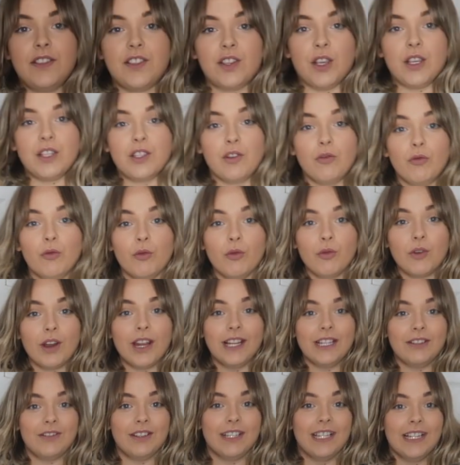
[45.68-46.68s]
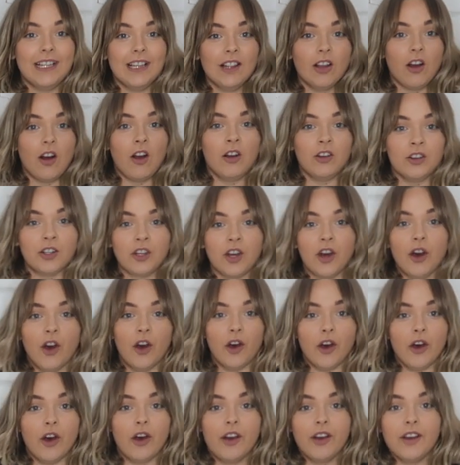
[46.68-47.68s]
So it's a really, really long
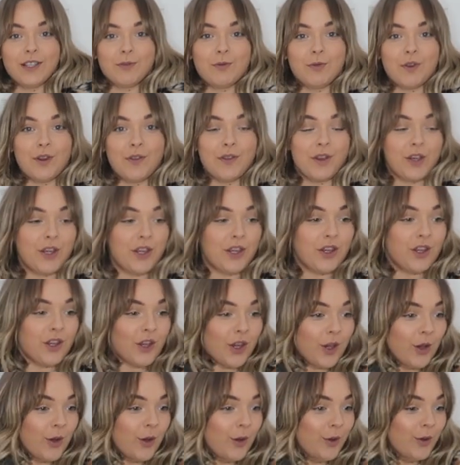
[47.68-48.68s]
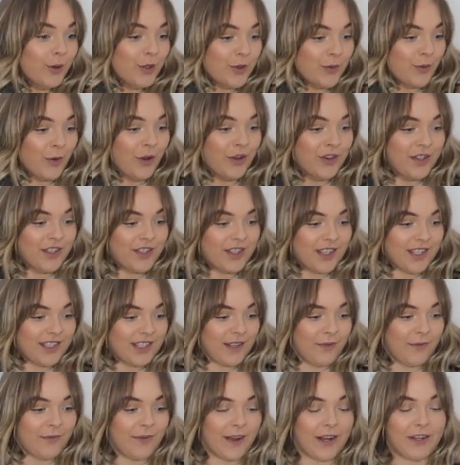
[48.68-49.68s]
coat. It's one of the huge ones
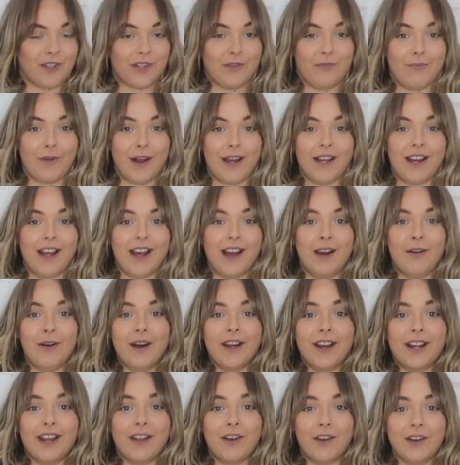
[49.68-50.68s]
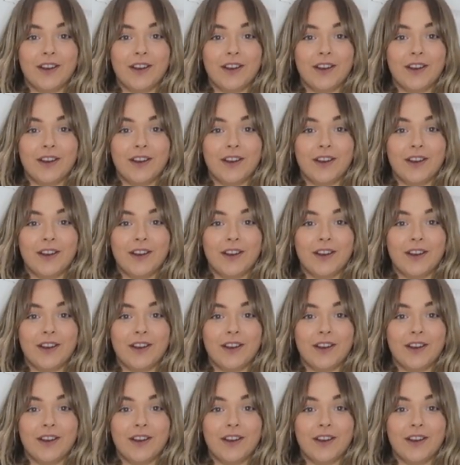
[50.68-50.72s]
that's in fashion right now, and I